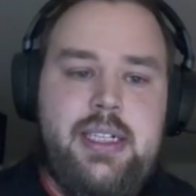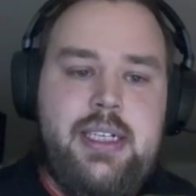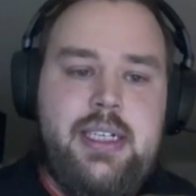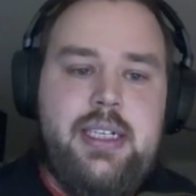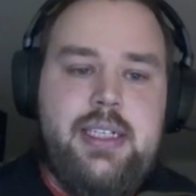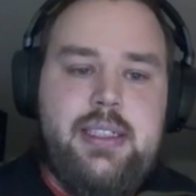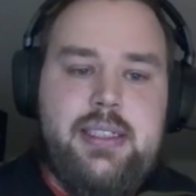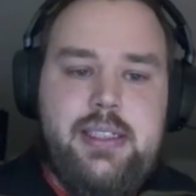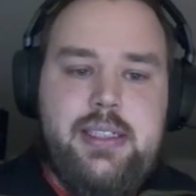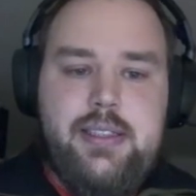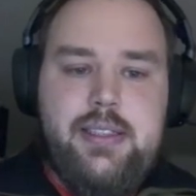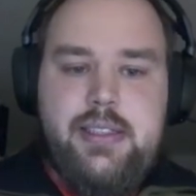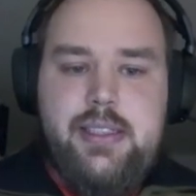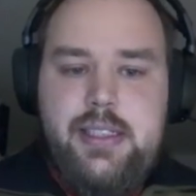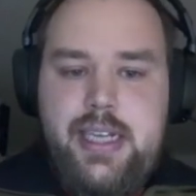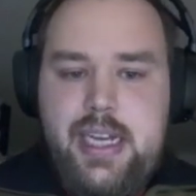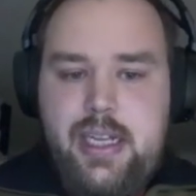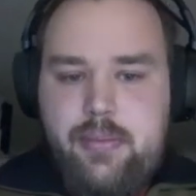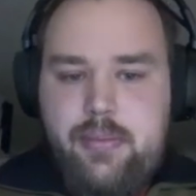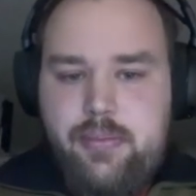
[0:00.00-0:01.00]
This can
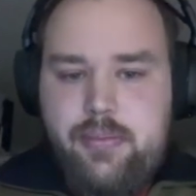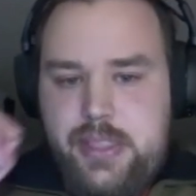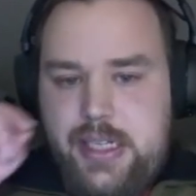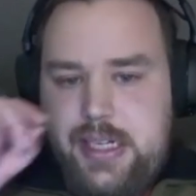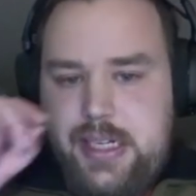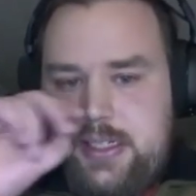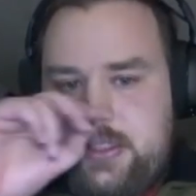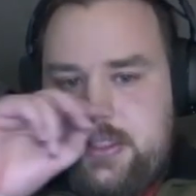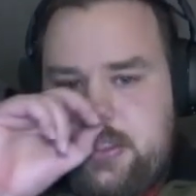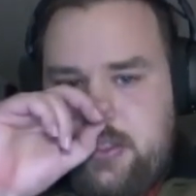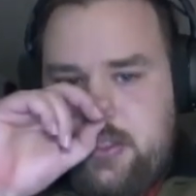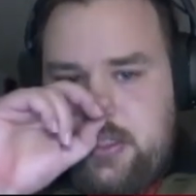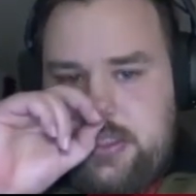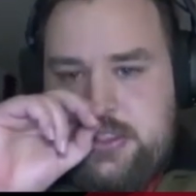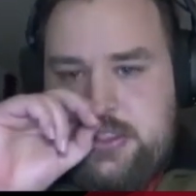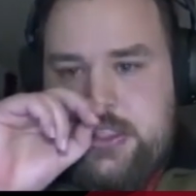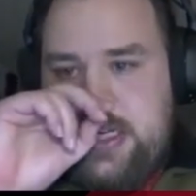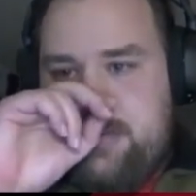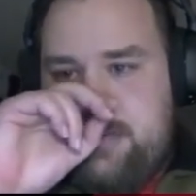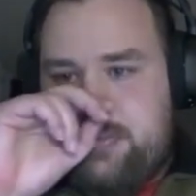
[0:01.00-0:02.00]
help tackle knowledge
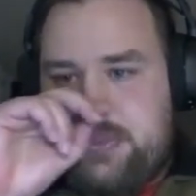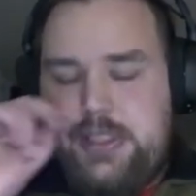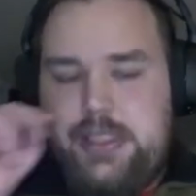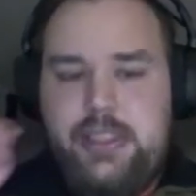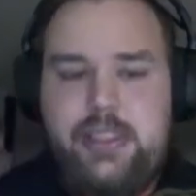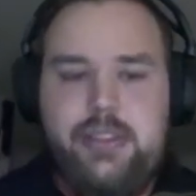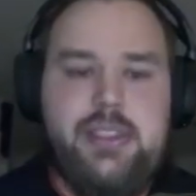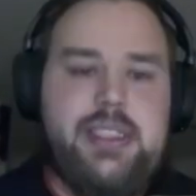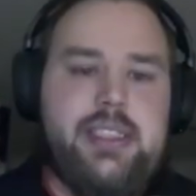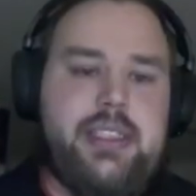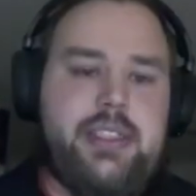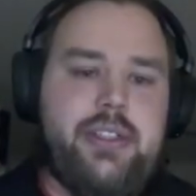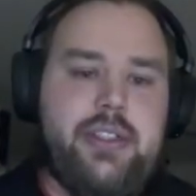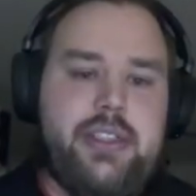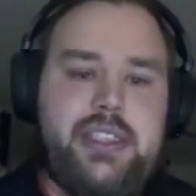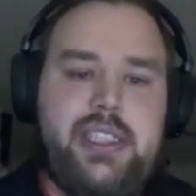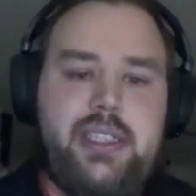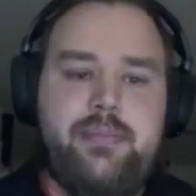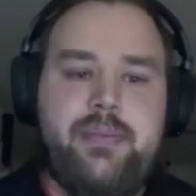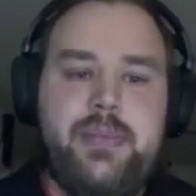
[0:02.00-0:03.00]
gaps in your
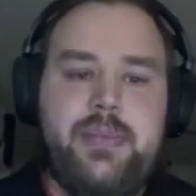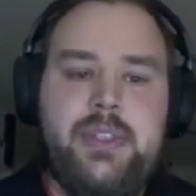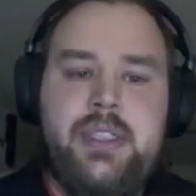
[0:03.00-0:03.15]
team.